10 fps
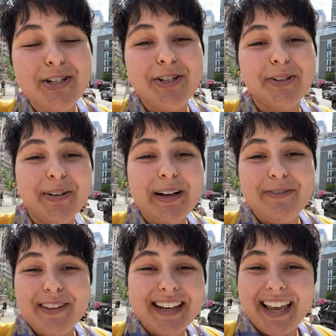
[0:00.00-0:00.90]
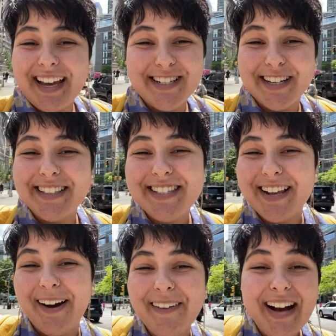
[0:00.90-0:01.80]
jewelry for the occasion,
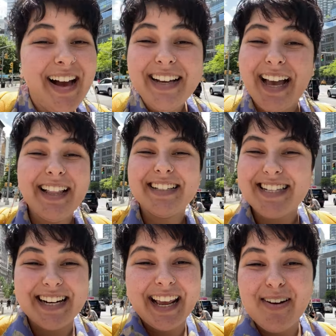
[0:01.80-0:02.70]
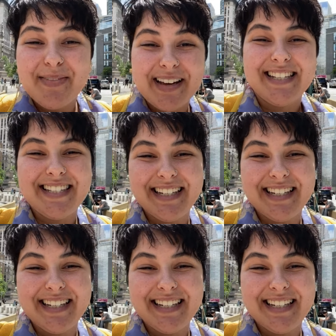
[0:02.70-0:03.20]
so yeah, let's head to campus!